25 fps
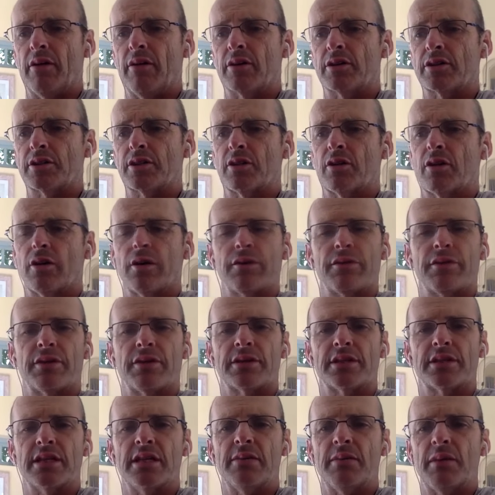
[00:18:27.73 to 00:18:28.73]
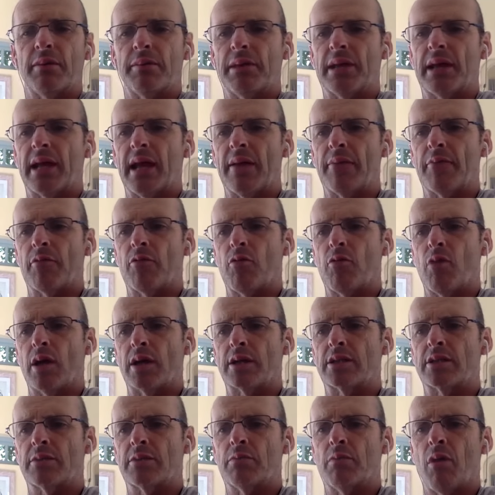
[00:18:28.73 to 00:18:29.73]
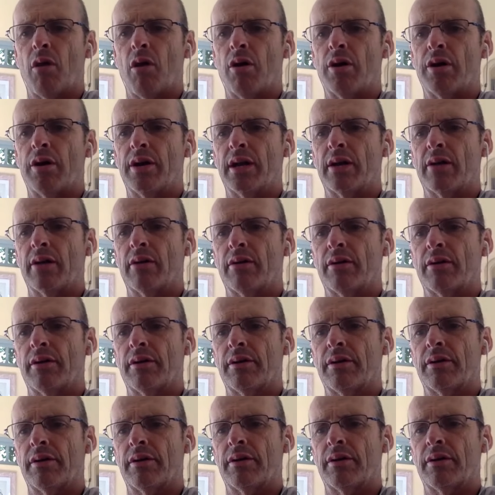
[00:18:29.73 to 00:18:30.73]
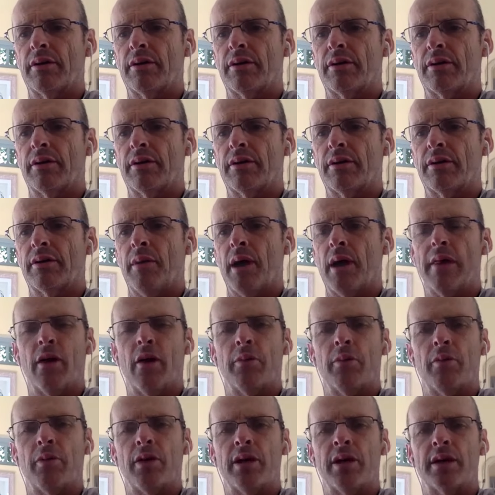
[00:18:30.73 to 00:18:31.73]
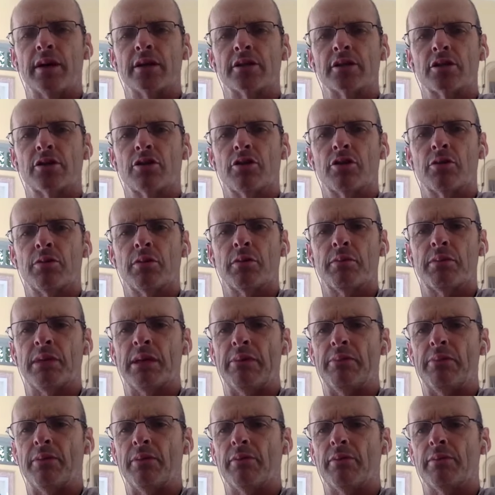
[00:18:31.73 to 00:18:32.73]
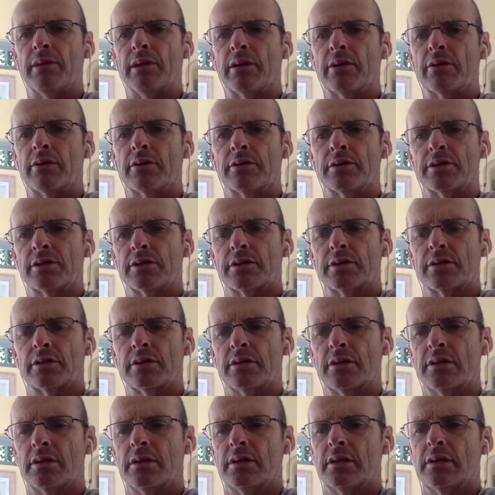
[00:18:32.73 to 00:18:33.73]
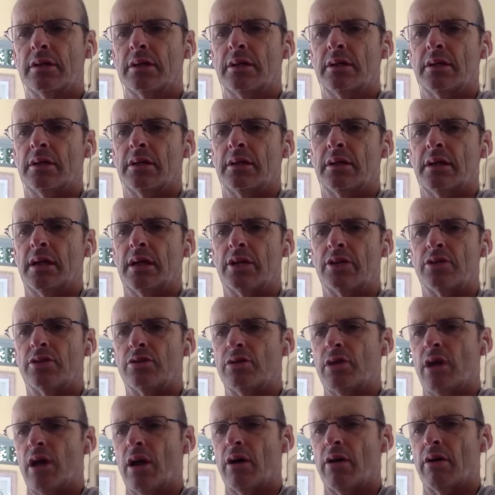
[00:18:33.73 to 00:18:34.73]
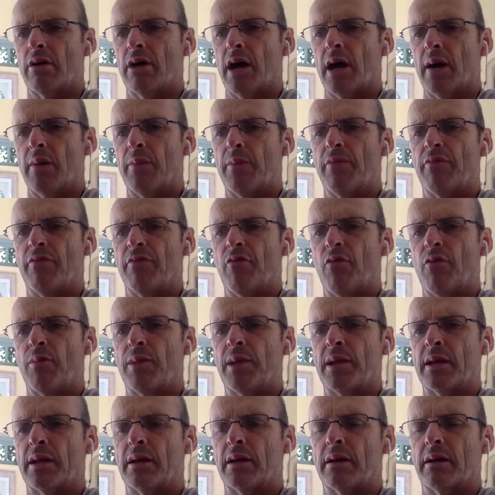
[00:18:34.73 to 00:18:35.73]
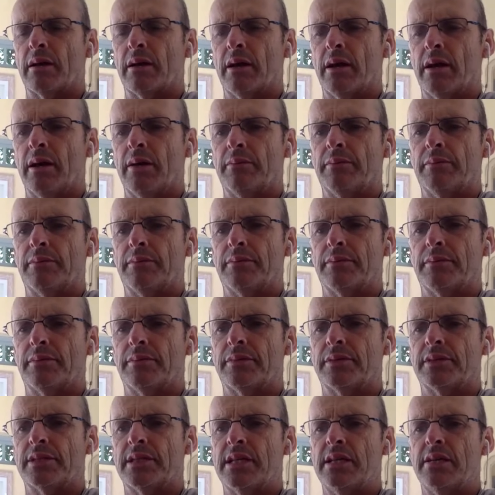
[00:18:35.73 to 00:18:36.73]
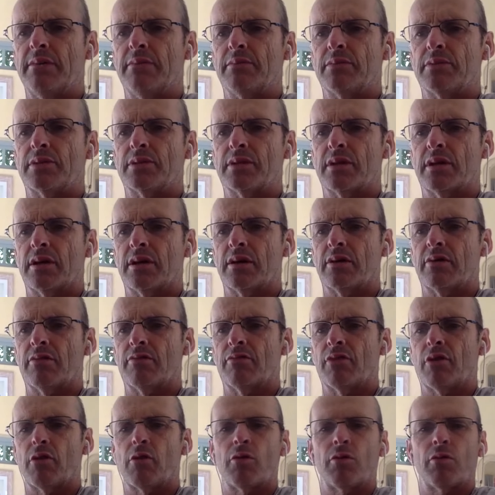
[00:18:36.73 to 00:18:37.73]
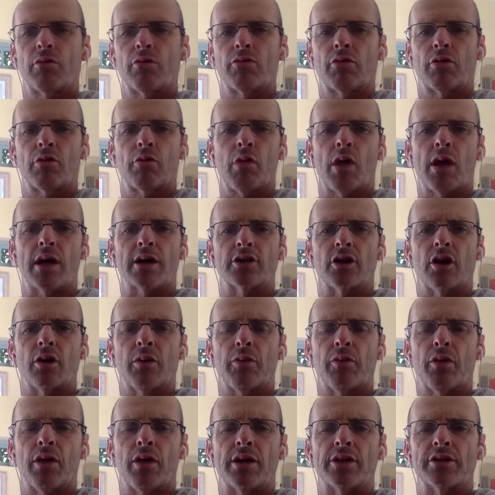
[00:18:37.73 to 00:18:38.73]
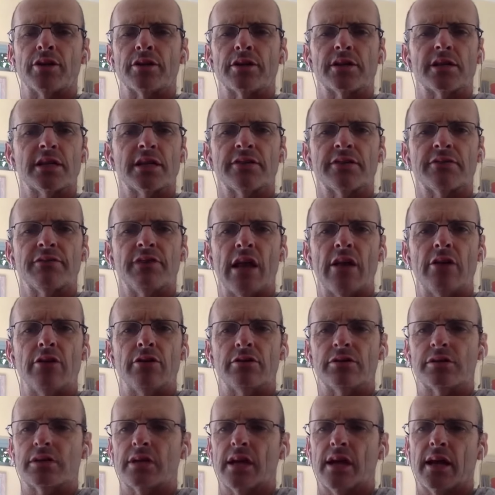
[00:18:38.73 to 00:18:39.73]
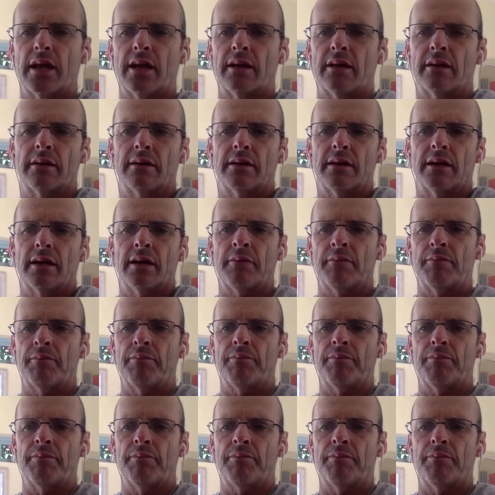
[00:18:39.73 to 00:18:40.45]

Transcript: asked a lot of the team. I became quite demanding on how they operated as a group of people, because, as you know, high-performing teams require to operate to a set of values. And